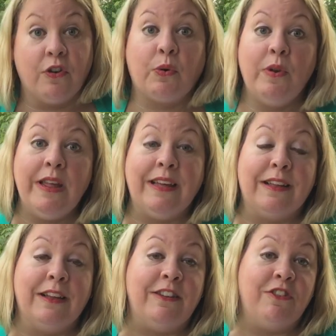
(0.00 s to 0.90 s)
you're creating
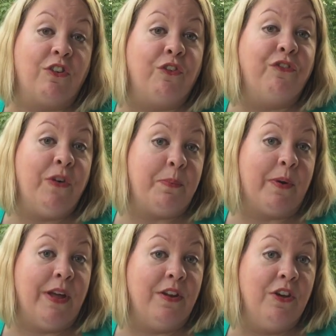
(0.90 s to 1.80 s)
a digital
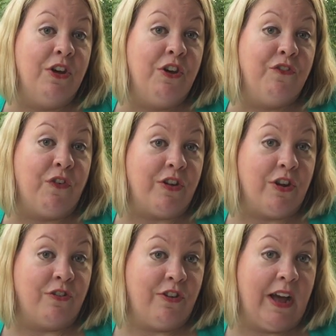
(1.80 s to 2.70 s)
footprint for
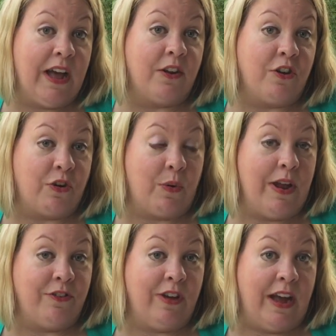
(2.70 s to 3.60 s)
your child or your
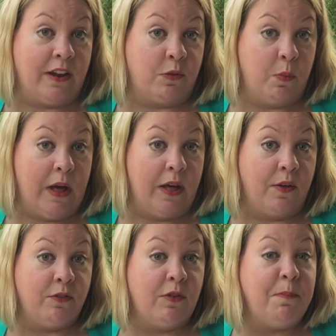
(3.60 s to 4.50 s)
grandchild as well.
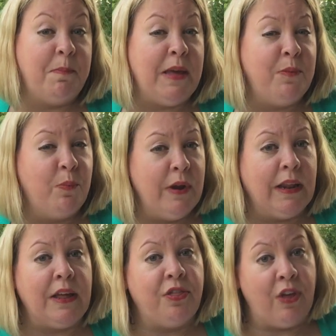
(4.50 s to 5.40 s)
So be
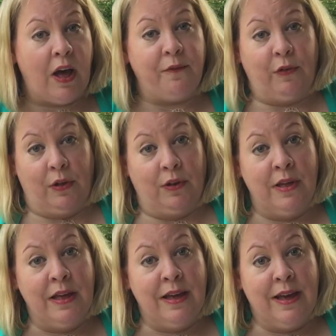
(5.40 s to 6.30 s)
really thoughtful
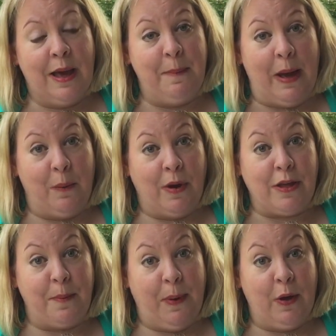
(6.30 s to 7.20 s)
about what
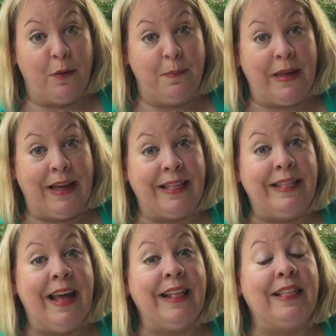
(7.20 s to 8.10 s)
you post, because
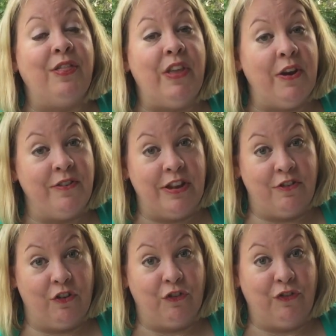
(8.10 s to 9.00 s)
that's their
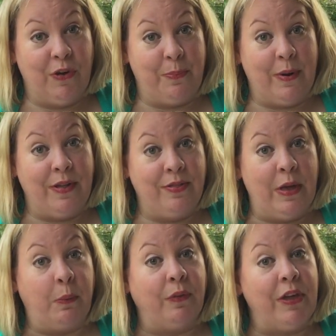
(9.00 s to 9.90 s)
digital footprint
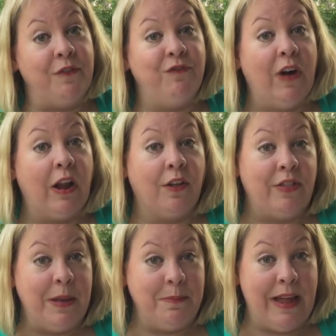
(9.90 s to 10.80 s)
that will then follow
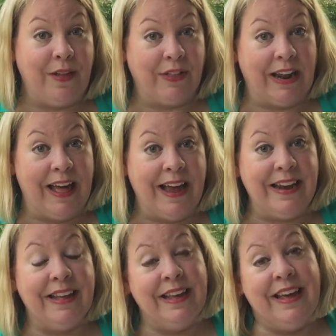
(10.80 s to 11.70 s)
them down the line
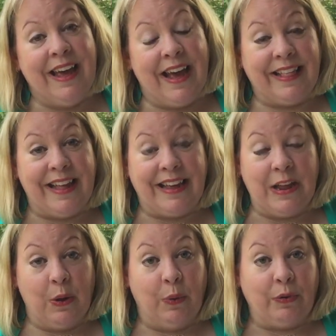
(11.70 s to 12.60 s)
as they
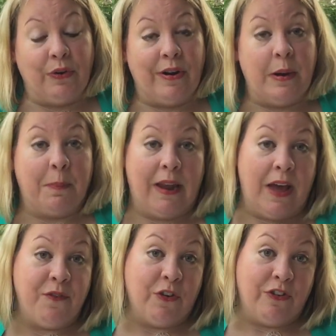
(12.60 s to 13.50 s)
get older and
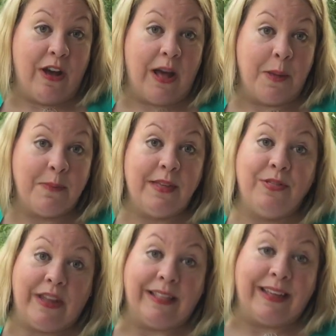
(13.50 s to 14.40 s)
apply for jobs and
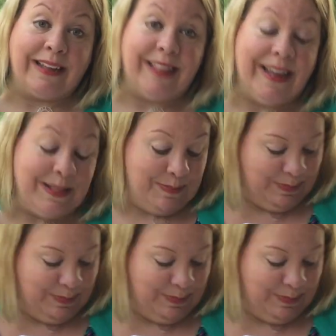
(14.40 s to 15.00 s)
things like that.